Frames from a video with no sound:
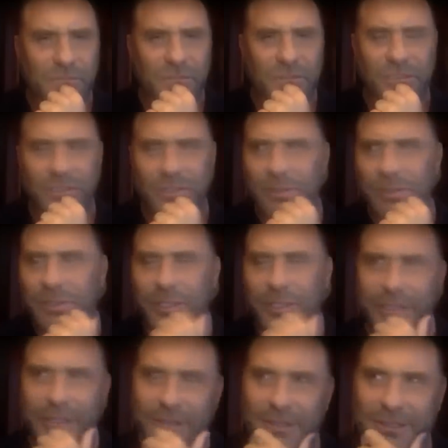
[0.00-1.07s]
So
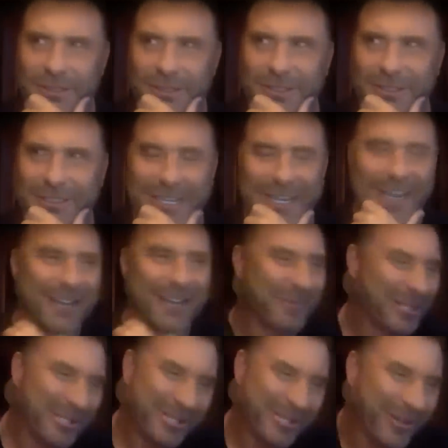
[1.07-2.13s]
good. God,
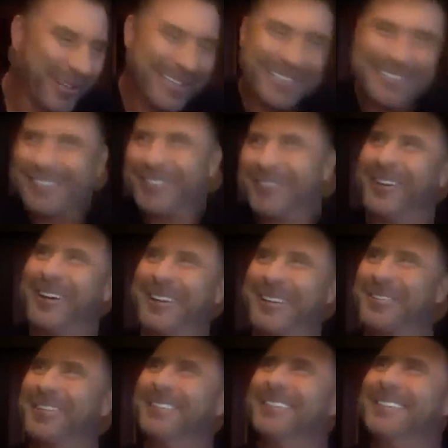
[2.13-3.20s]
I'm enjoying this so
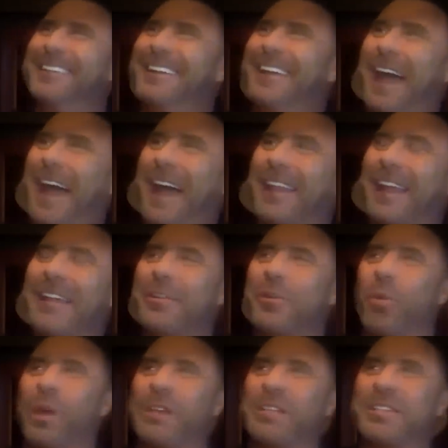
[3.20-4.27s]
much. I like
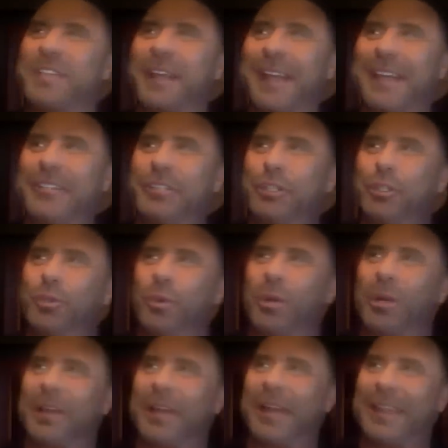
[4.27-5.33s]
the ones that I do
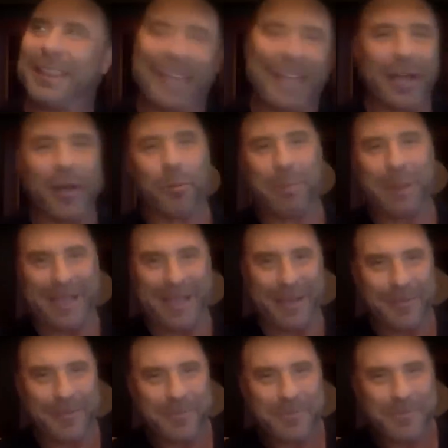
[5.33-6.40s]
where like they help me.